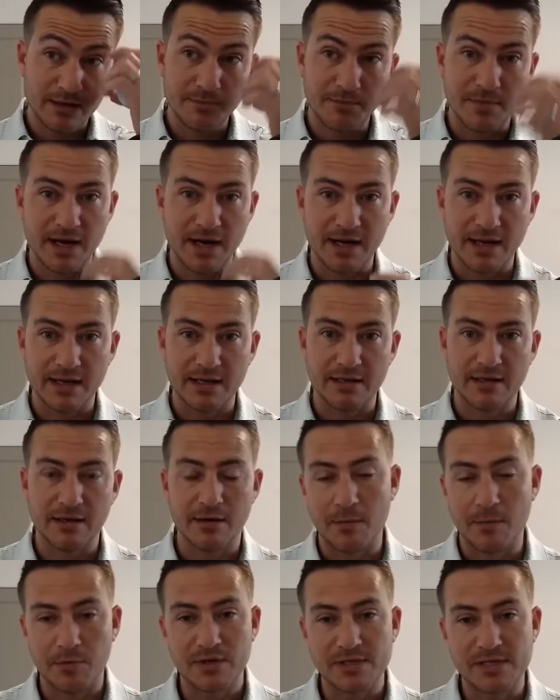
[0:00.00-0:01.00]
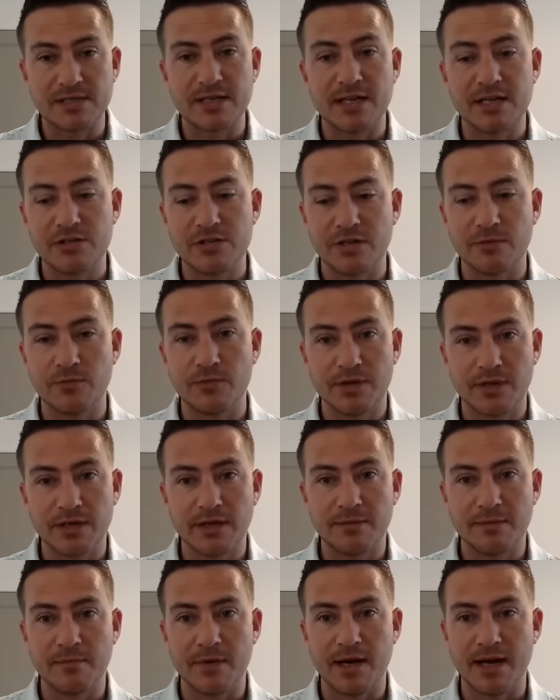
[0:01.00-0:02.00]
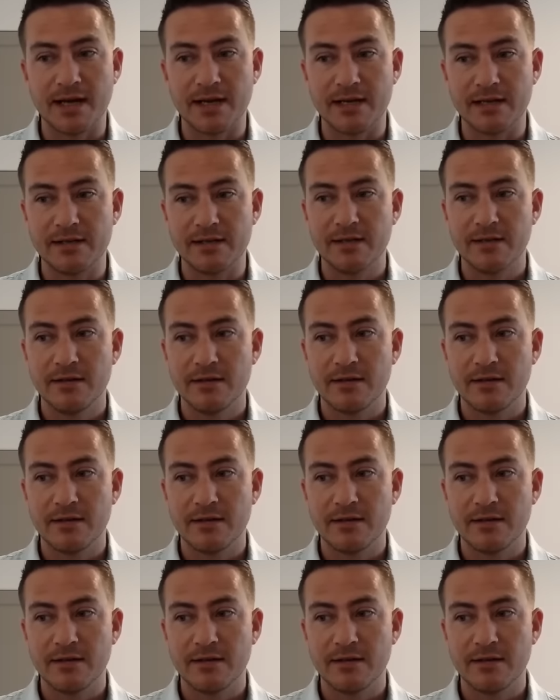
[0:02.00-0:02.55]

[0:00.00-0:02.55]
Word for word: my presentation, within my